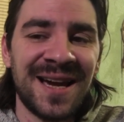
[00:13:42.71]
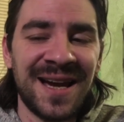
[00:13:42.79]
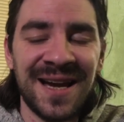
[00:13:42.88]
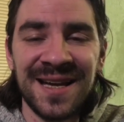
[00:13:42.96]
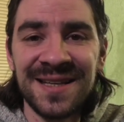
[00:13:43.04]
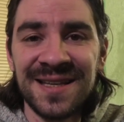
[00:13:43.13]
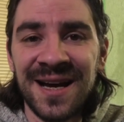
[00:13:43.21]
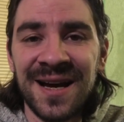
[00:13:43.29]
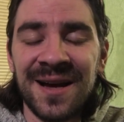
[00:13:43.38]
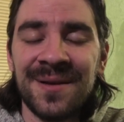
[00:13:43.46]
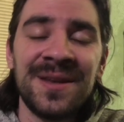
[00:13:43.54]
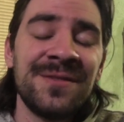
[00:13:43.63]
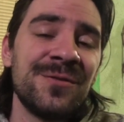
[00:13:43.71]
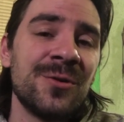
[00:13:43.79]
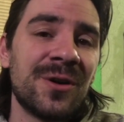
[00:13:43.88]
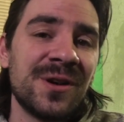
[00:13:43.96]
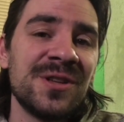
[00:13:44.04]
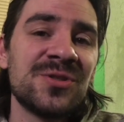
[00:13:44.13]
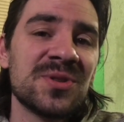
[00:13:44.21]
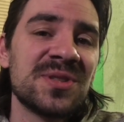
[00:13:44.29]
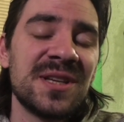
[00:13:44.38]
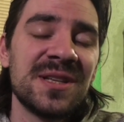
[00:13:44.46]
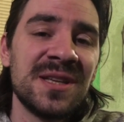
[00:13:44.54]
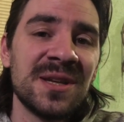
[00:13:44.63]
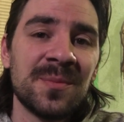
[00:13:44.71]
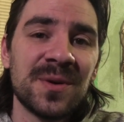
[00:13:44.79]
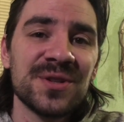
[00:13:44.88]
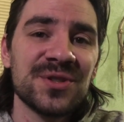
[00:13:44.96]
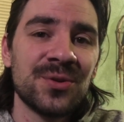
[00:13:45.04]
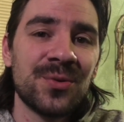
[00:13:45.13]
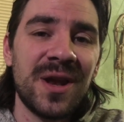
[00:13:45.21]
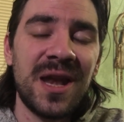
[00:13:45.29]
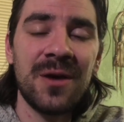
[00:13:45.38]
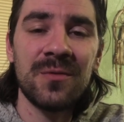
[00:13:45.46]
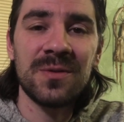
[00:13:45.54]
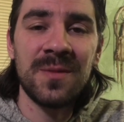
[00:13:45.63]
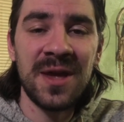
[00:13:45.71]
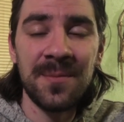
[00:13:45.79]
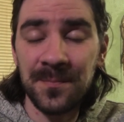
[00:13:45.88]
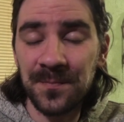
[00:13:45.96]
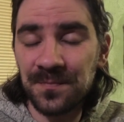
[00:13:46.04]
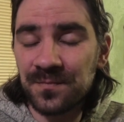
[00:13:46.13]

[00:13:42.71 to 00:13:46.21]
And if you are interested in a personal reading with me,